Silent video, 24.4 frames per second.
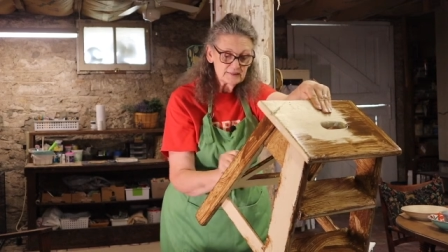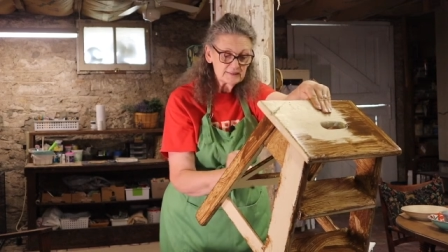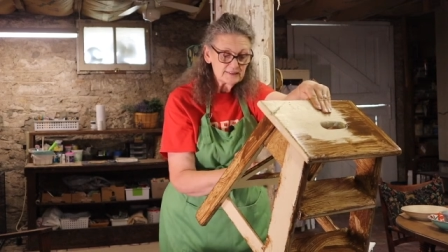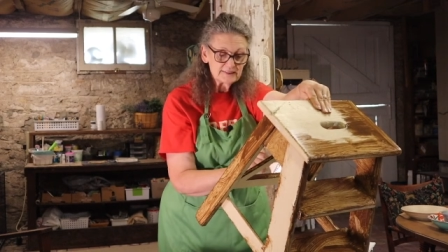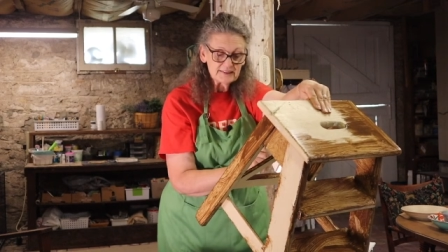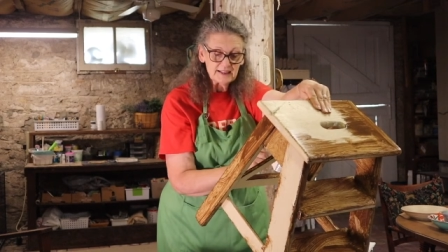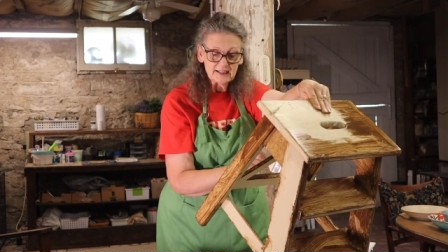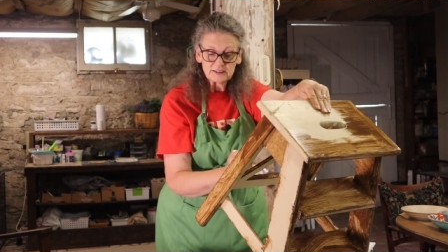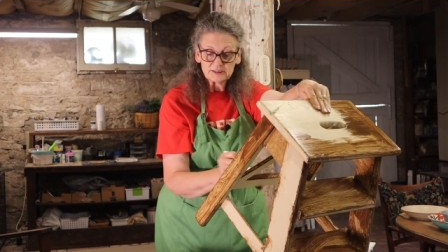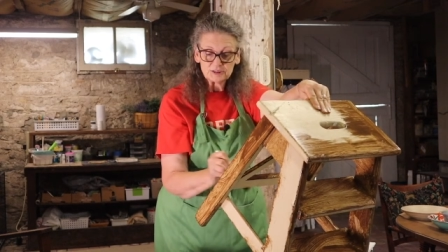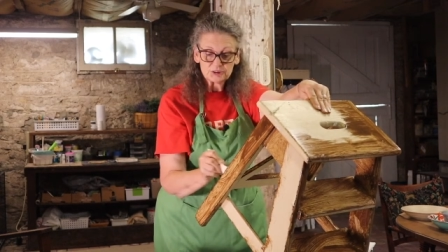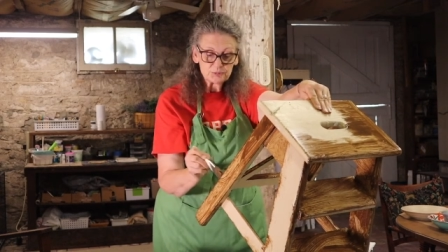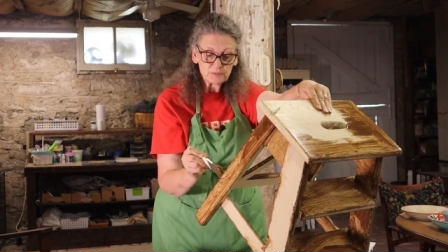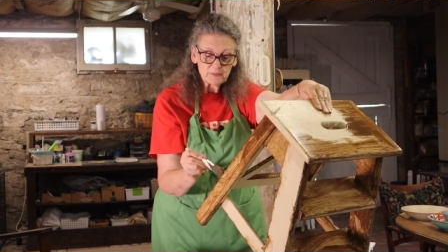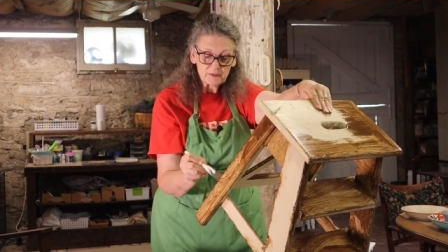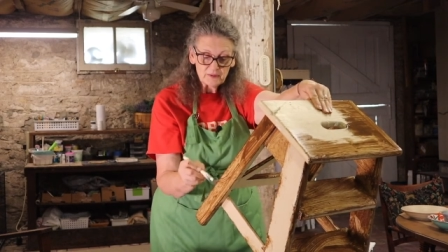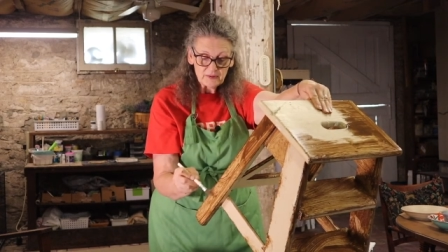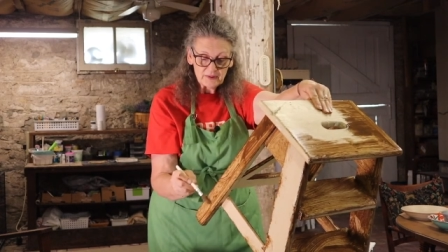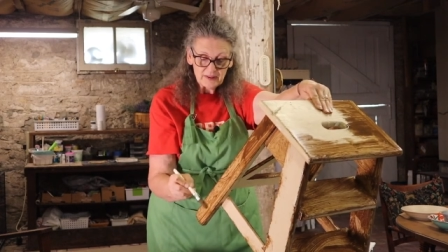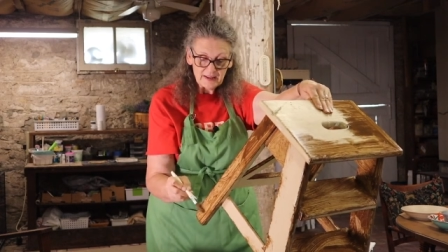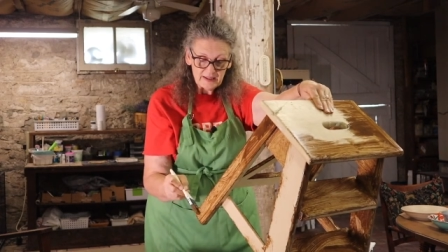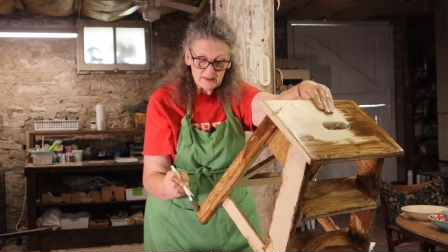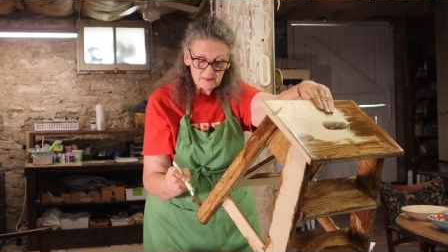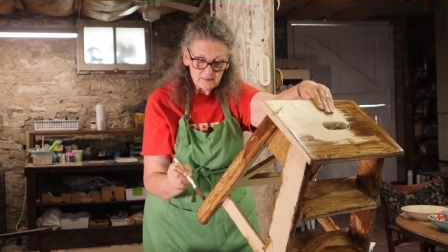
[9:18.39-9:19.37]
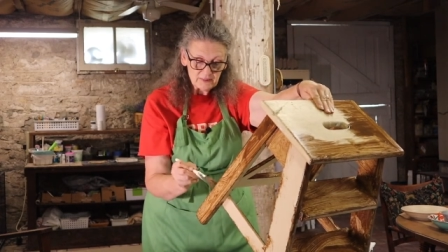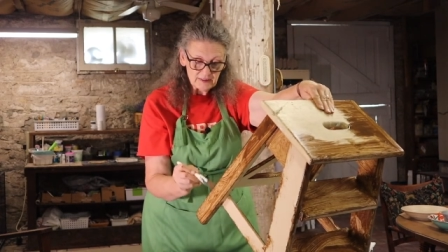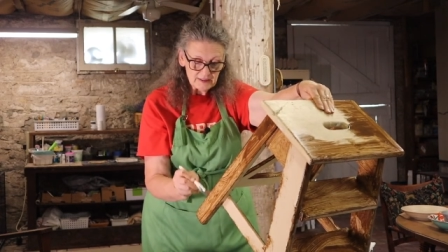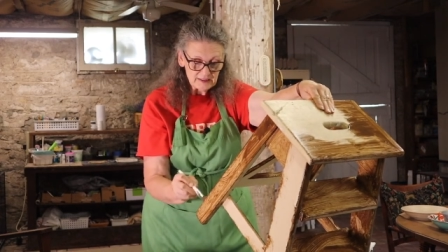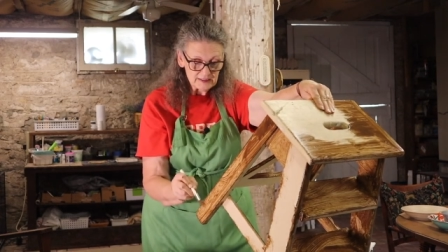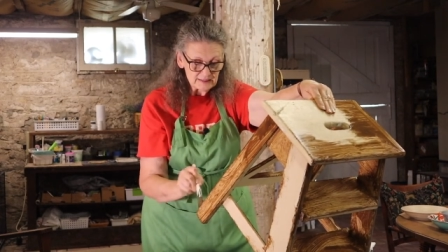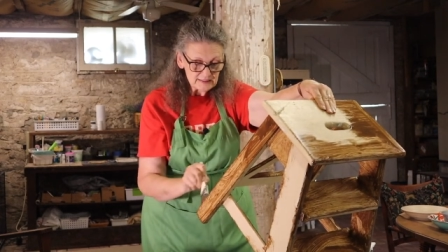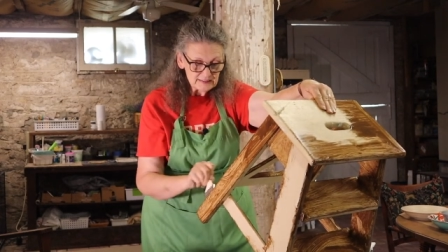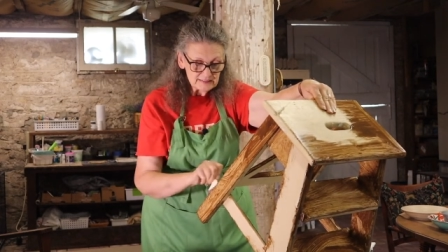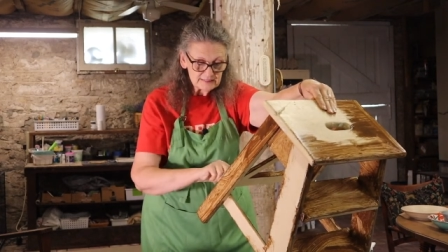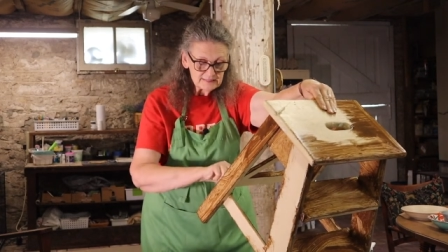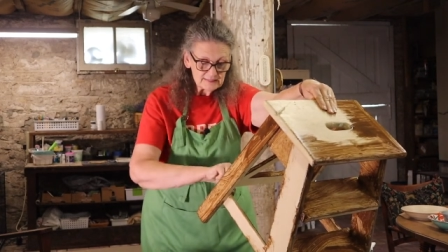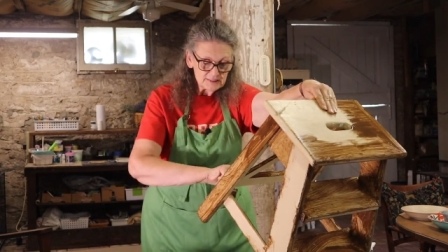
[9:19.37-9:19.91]
sanctuary
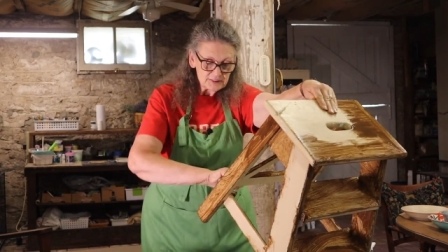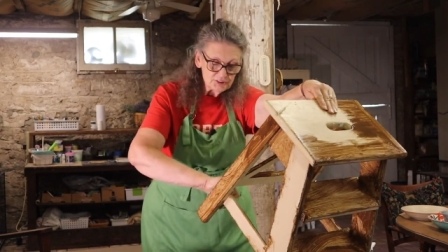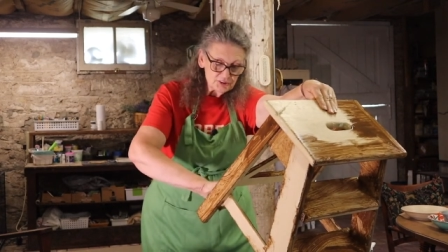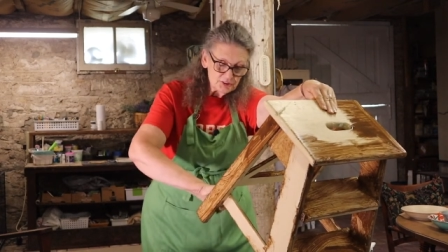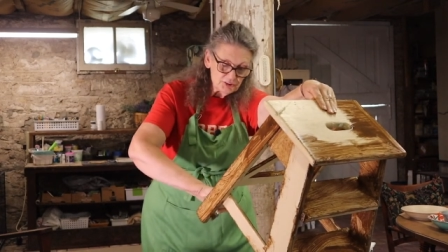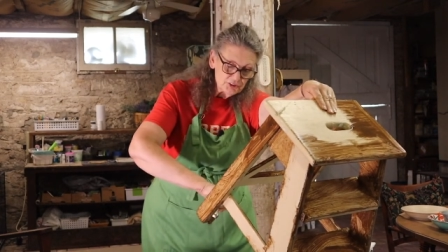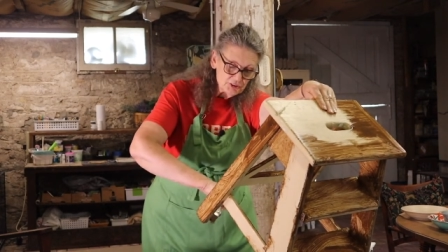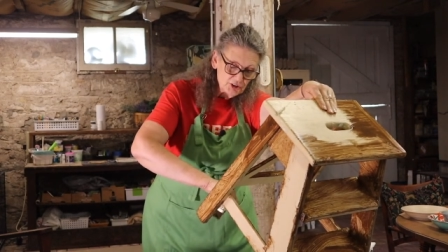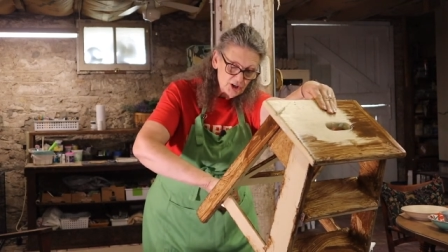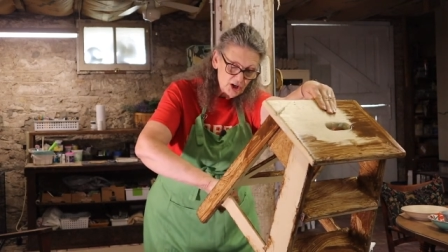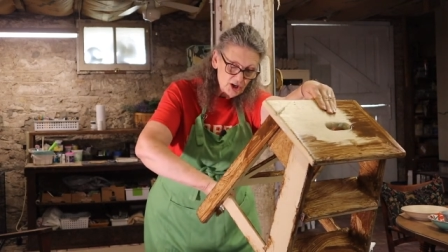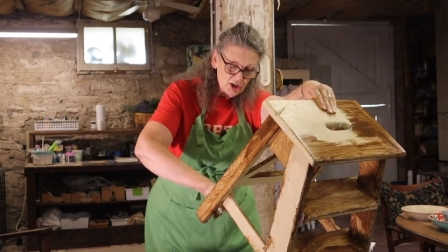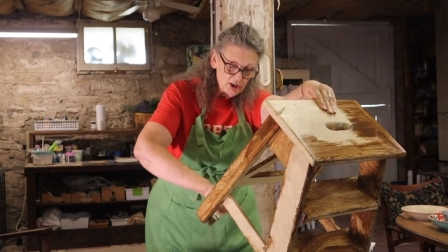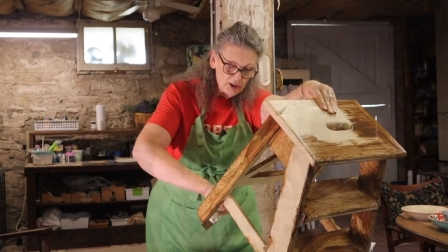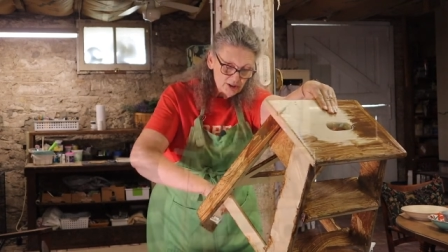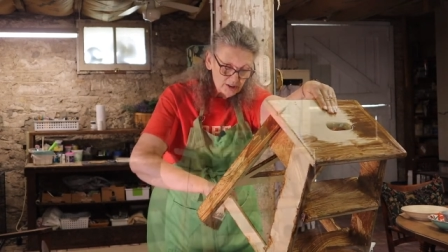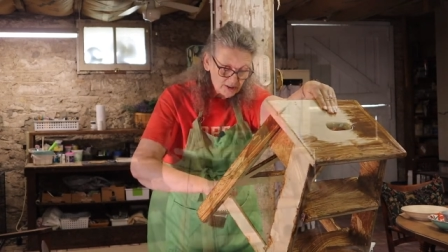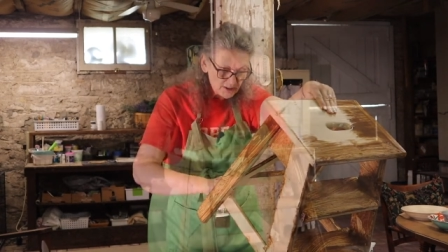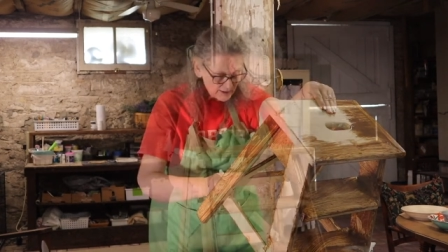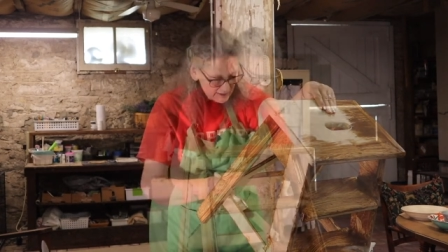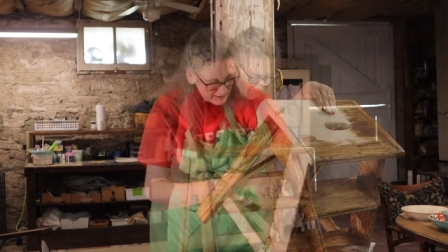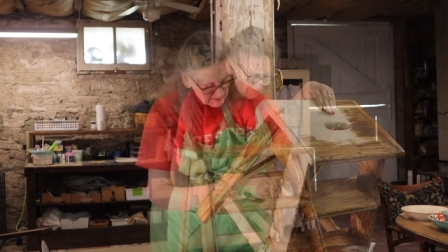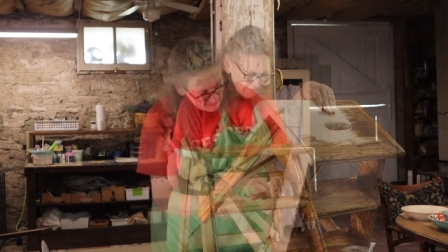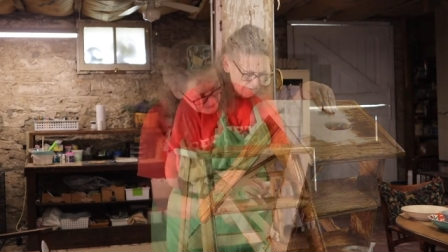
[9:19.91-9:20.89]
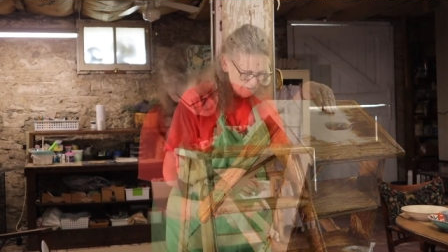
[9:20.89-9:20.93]
areas in your yard.